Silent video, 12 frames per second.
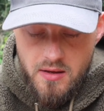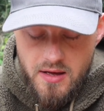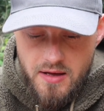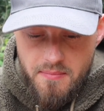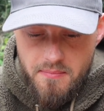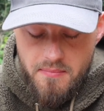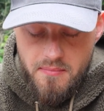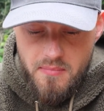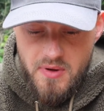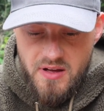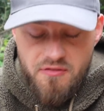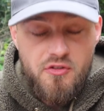
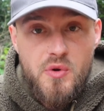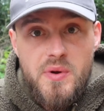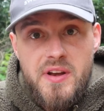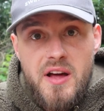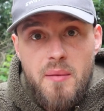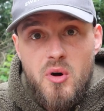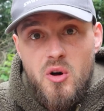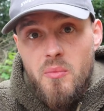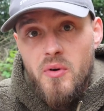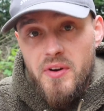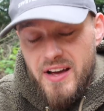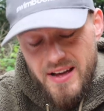a fruited nut bottom
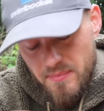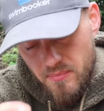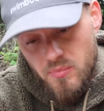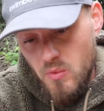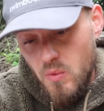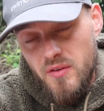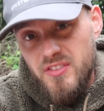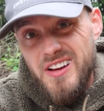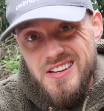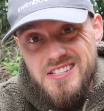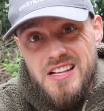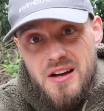on that, but what I've
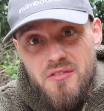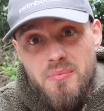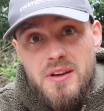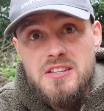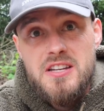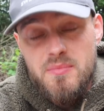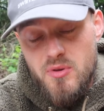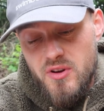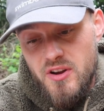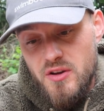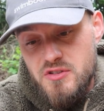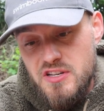done is now I've basically put
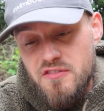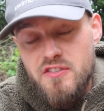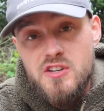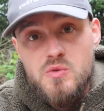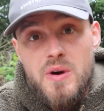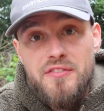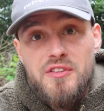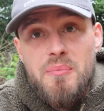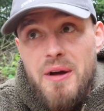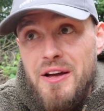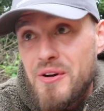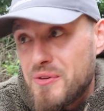an OG fish wafter
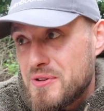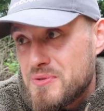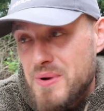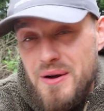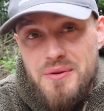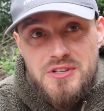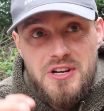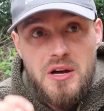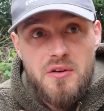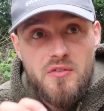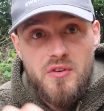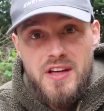back on as well, because I
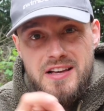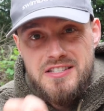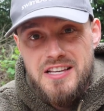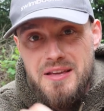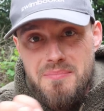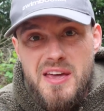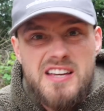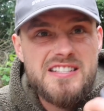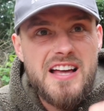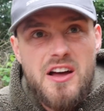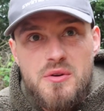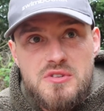know I've got that same mix,
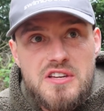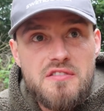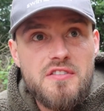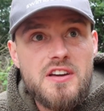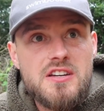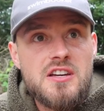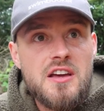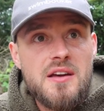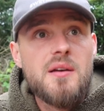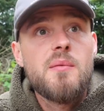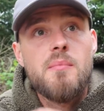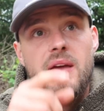that OG fish
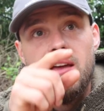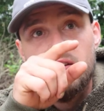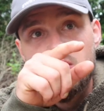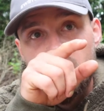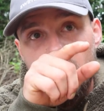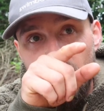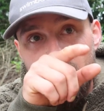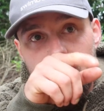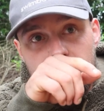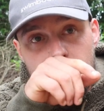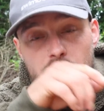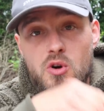mix on
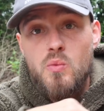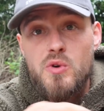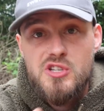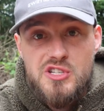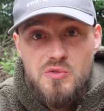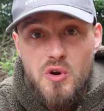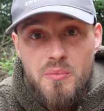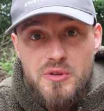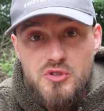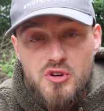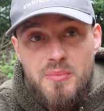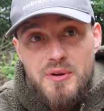that spot, which is what I've been
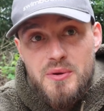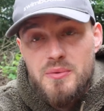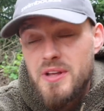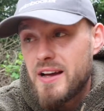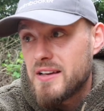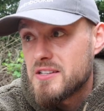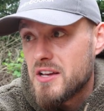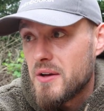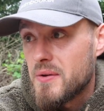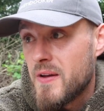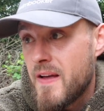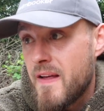dropping all day. So